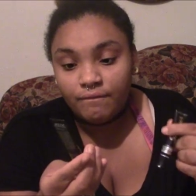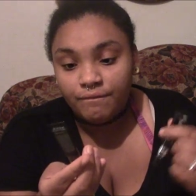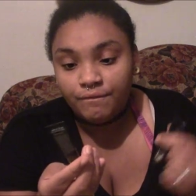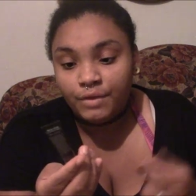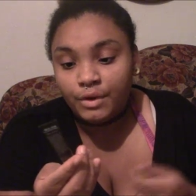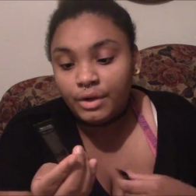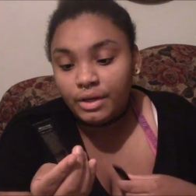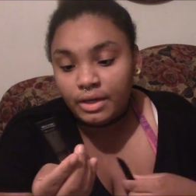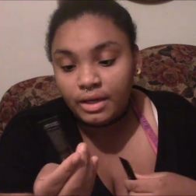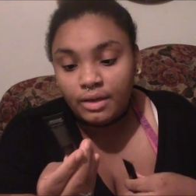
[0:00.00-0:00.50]

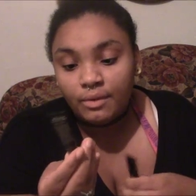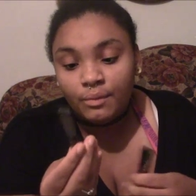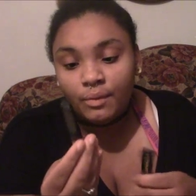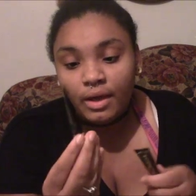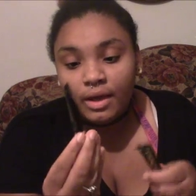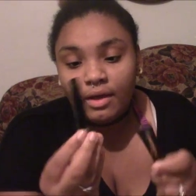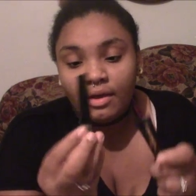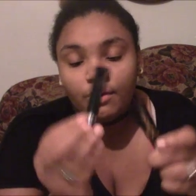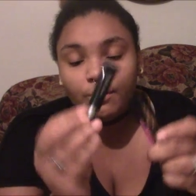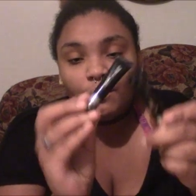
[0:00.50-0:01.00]
Fergie
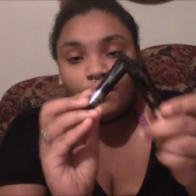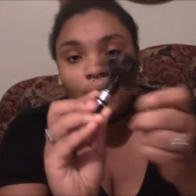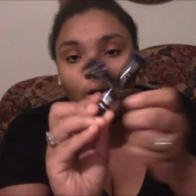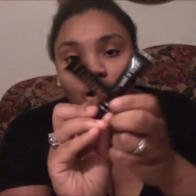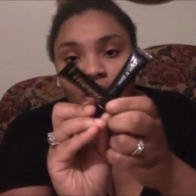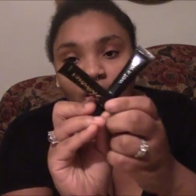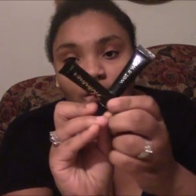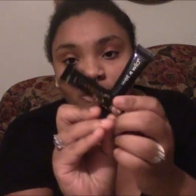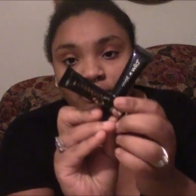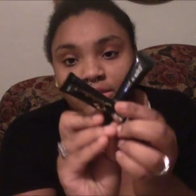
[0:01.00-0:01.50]
Wet n
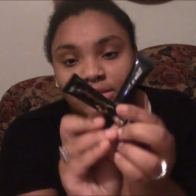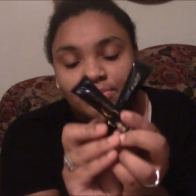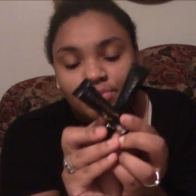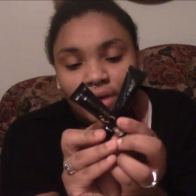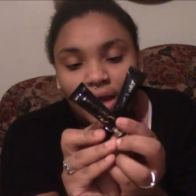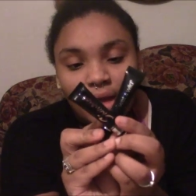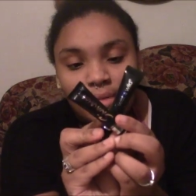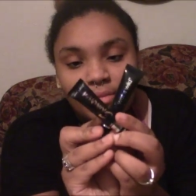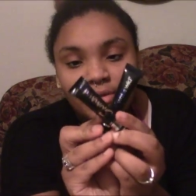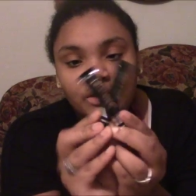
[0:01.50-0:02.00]
Wild
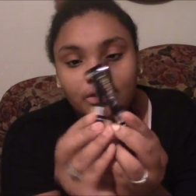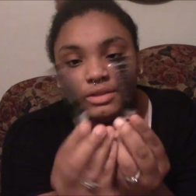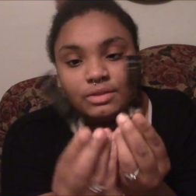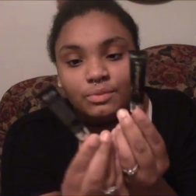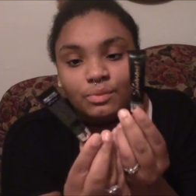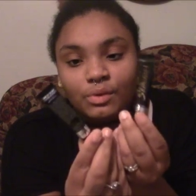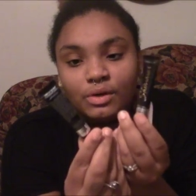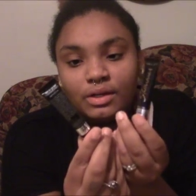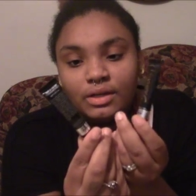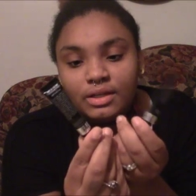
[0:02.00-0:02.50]
primers.
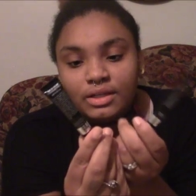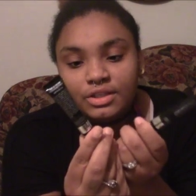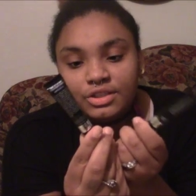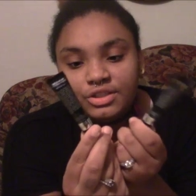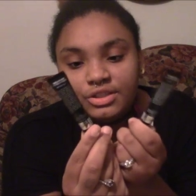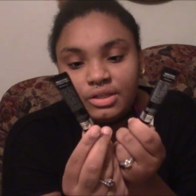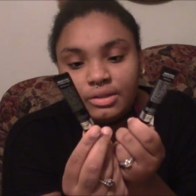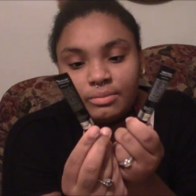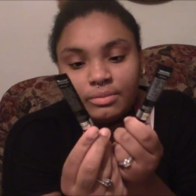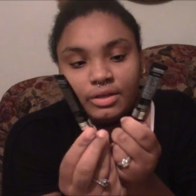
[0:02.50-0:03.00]
One is
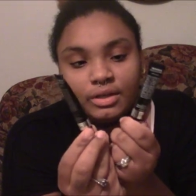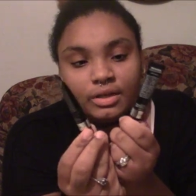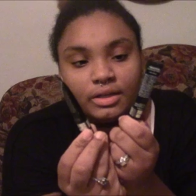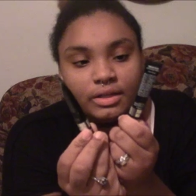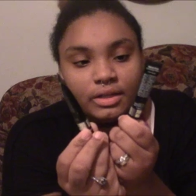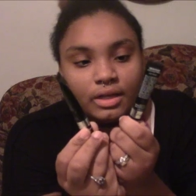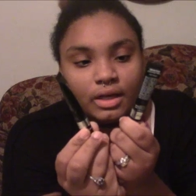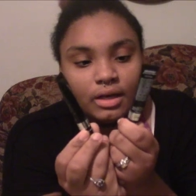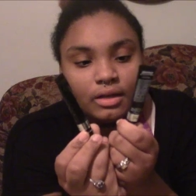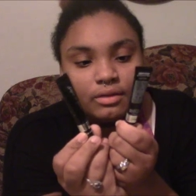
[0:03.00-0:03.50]
shimmer
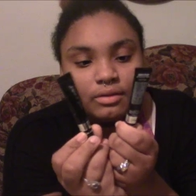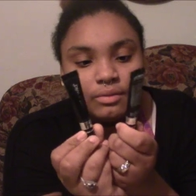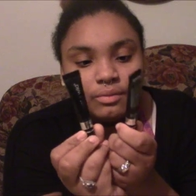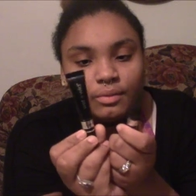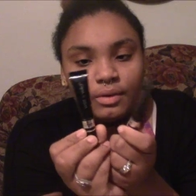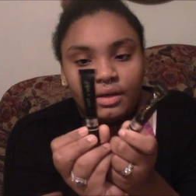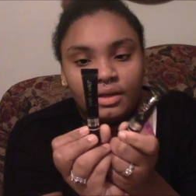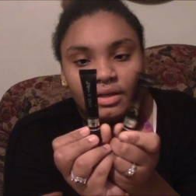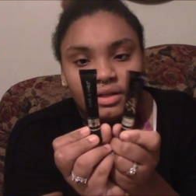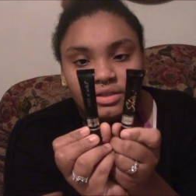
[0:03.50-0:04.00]
and the other
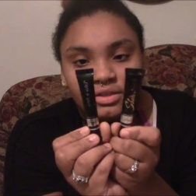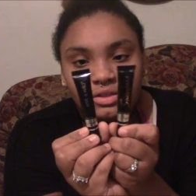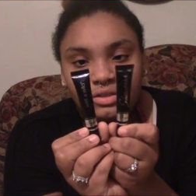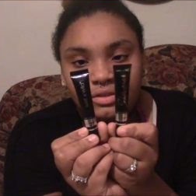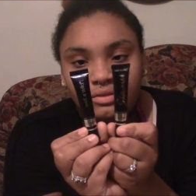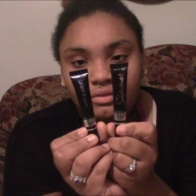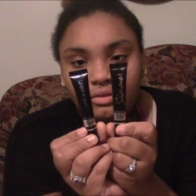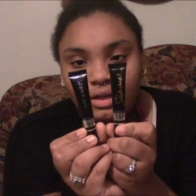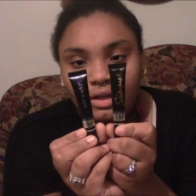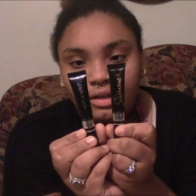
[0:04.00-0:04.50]
one is just
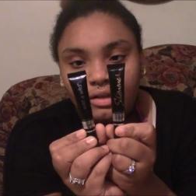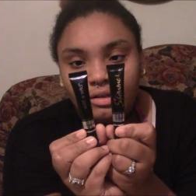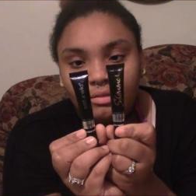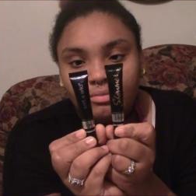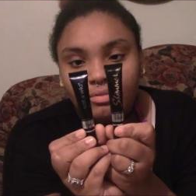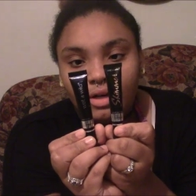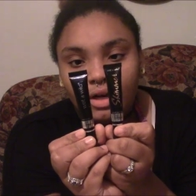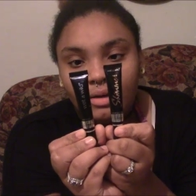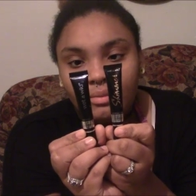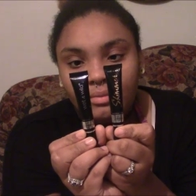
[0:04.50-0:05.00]
a regular
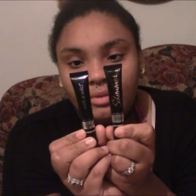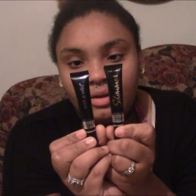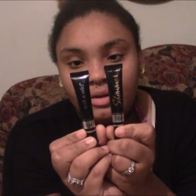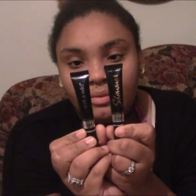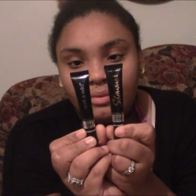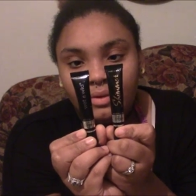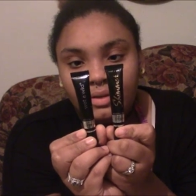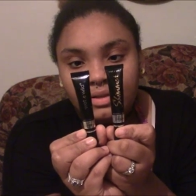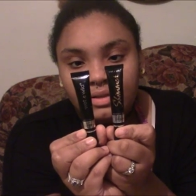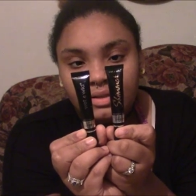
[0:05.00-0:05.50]
primer.
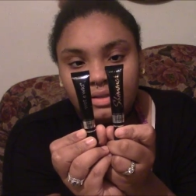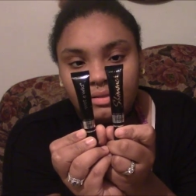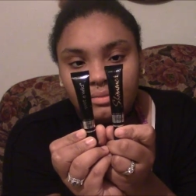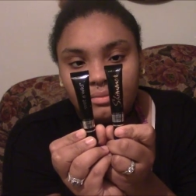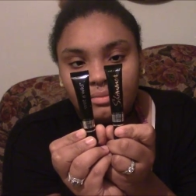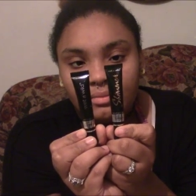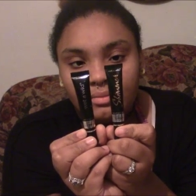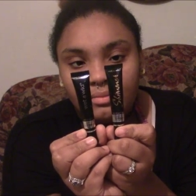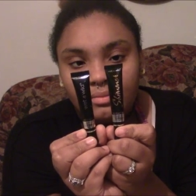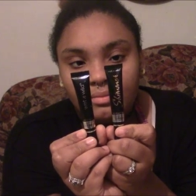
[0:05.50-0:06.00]
One's
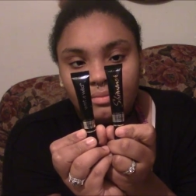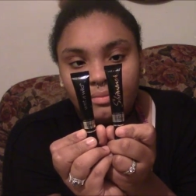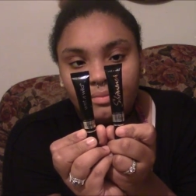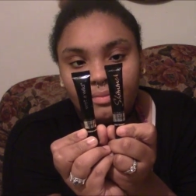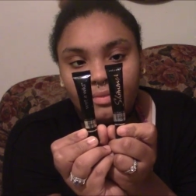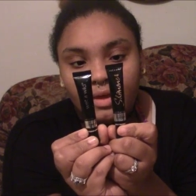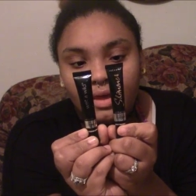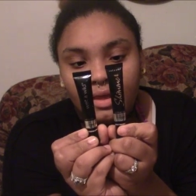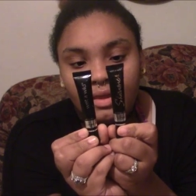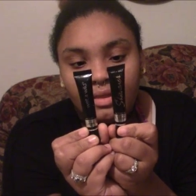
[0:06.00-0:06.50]
in,
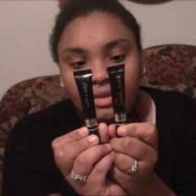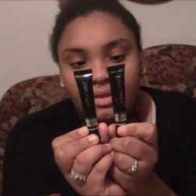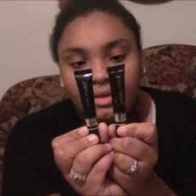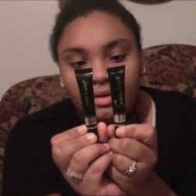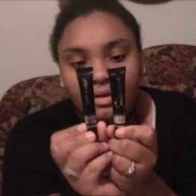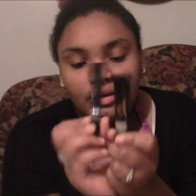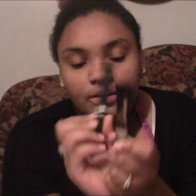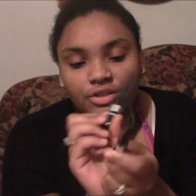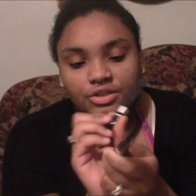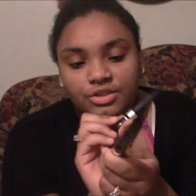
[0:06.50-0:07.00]
in
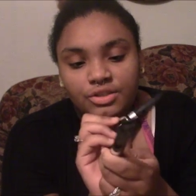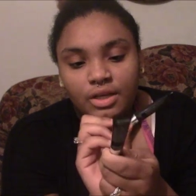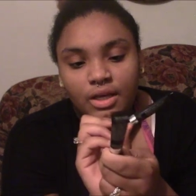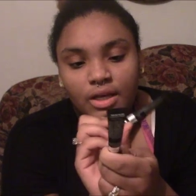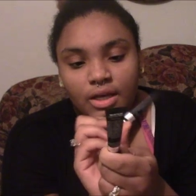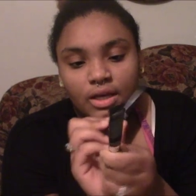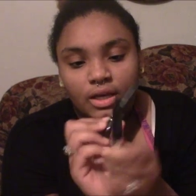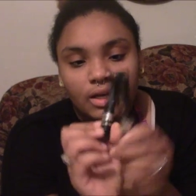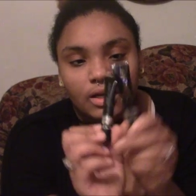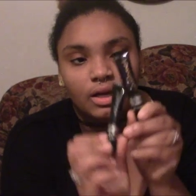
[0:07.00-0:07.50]
the
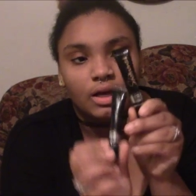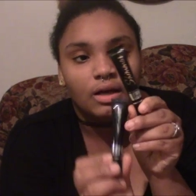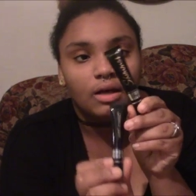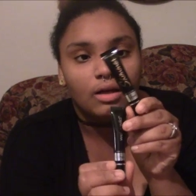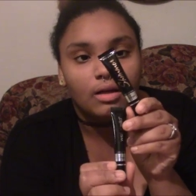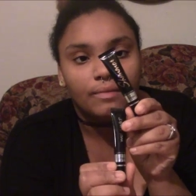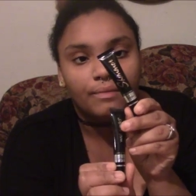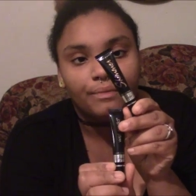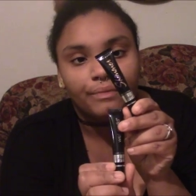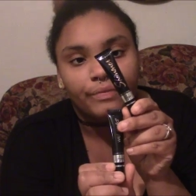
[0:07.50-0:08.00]
shade
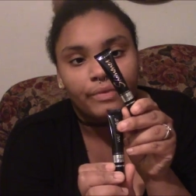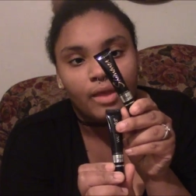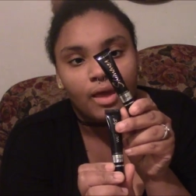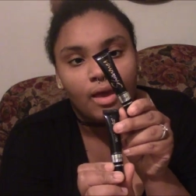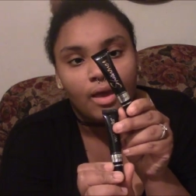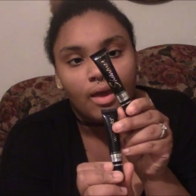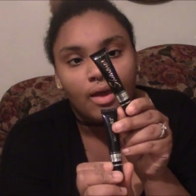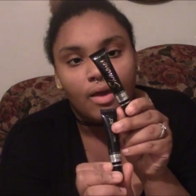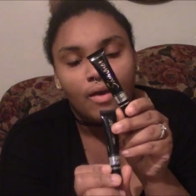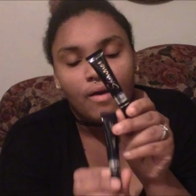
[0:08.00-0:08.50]
uh,
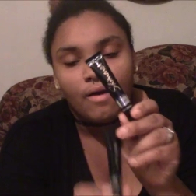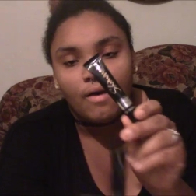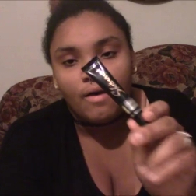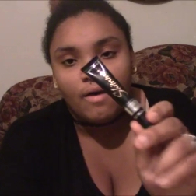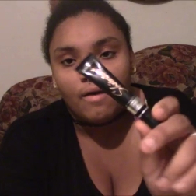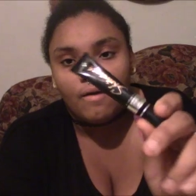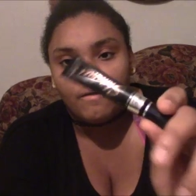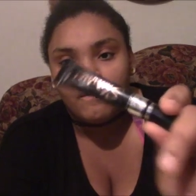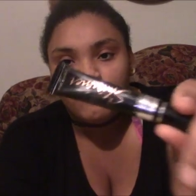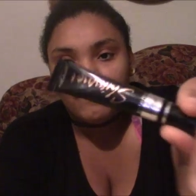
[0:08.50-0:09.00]

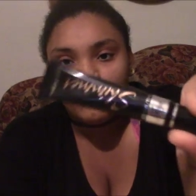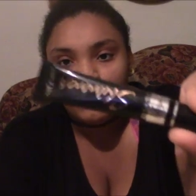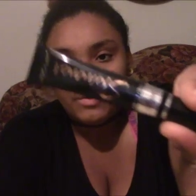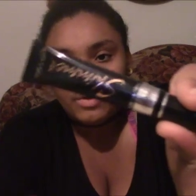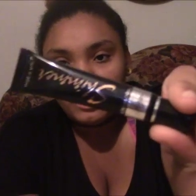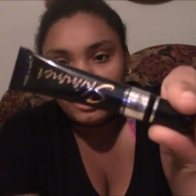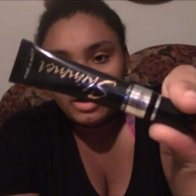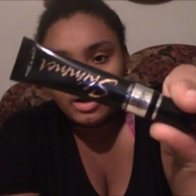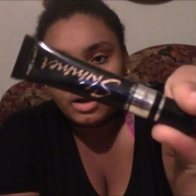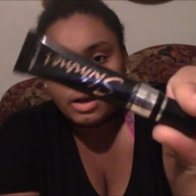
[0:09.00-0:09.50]

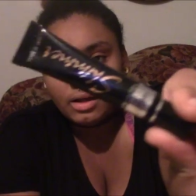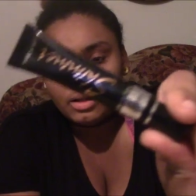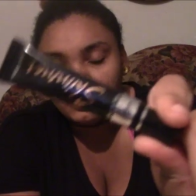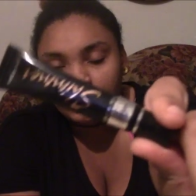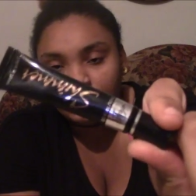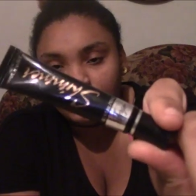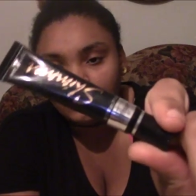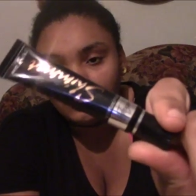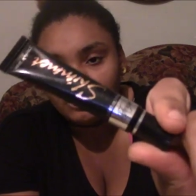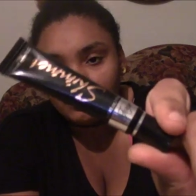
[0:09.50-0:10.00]
For a
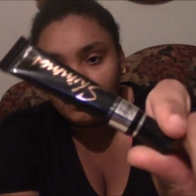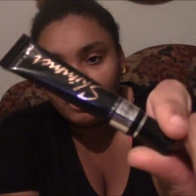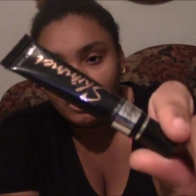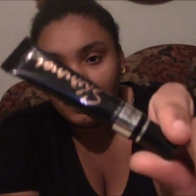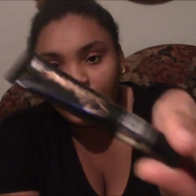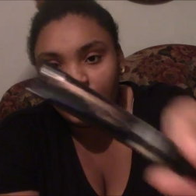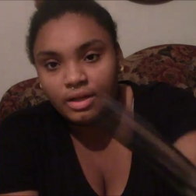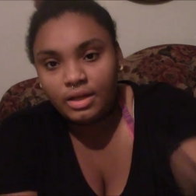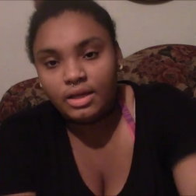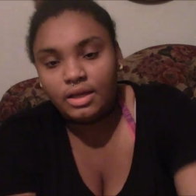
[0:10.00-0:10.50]
Little
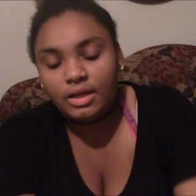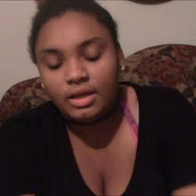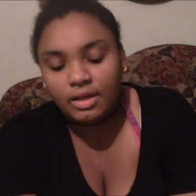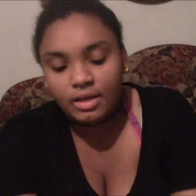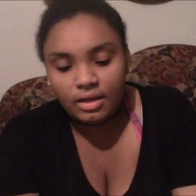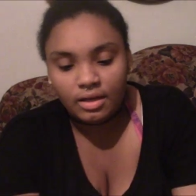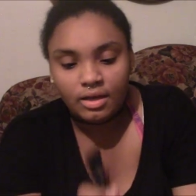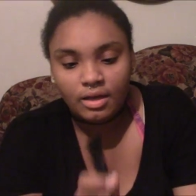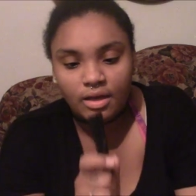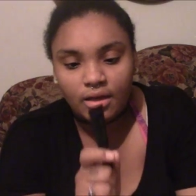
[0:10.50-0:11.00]
Party,
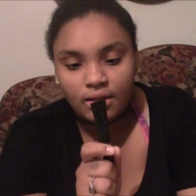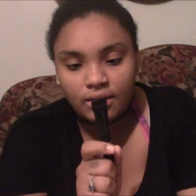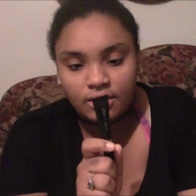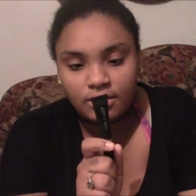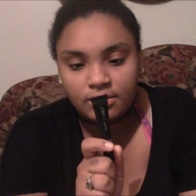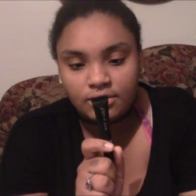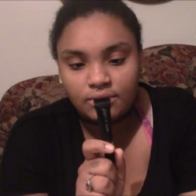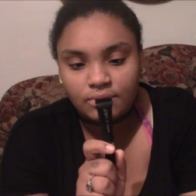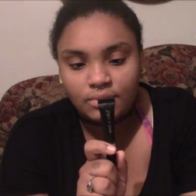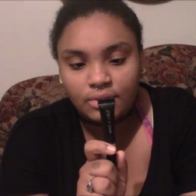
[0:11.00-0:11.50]
and
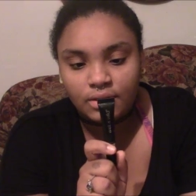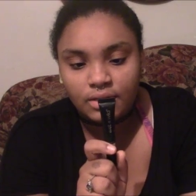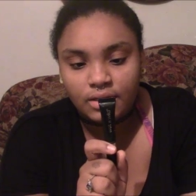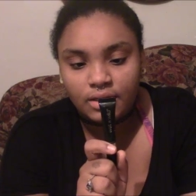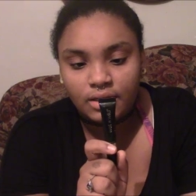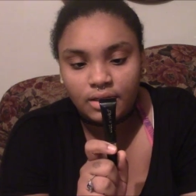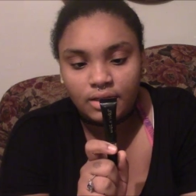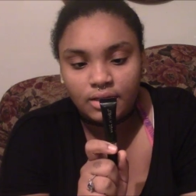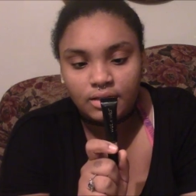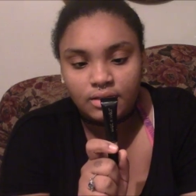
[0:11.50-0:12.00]
this one
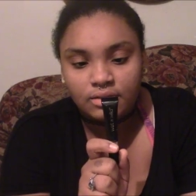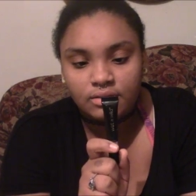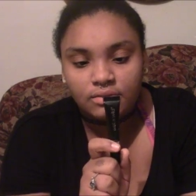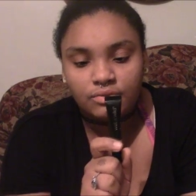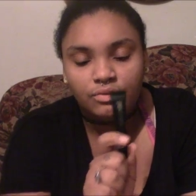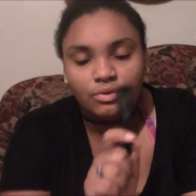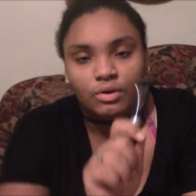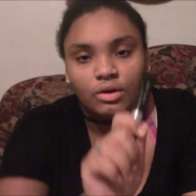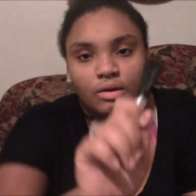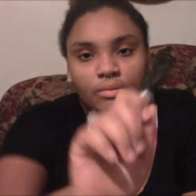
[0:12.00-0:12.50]
is
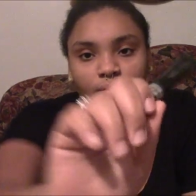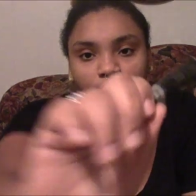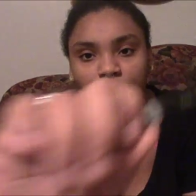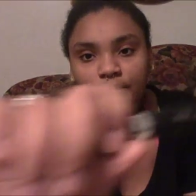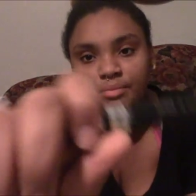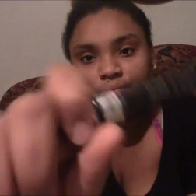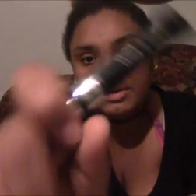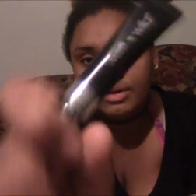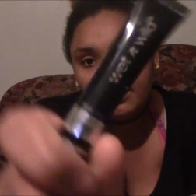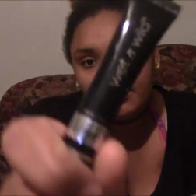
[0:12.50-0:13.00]
For My
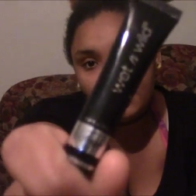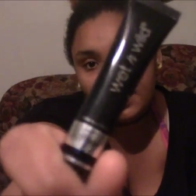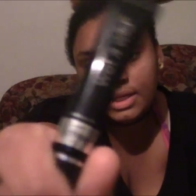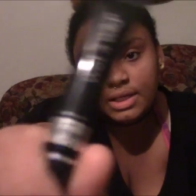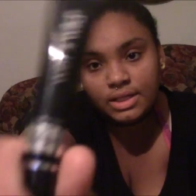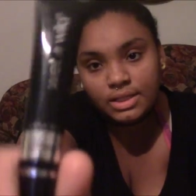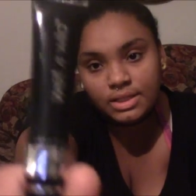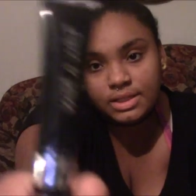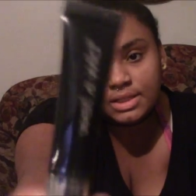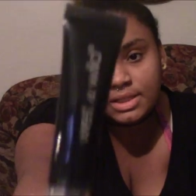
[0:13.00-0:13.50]

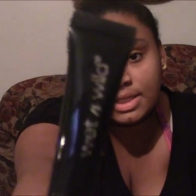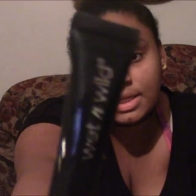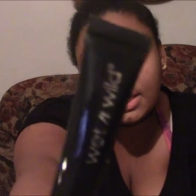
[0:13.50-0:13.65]
Primas.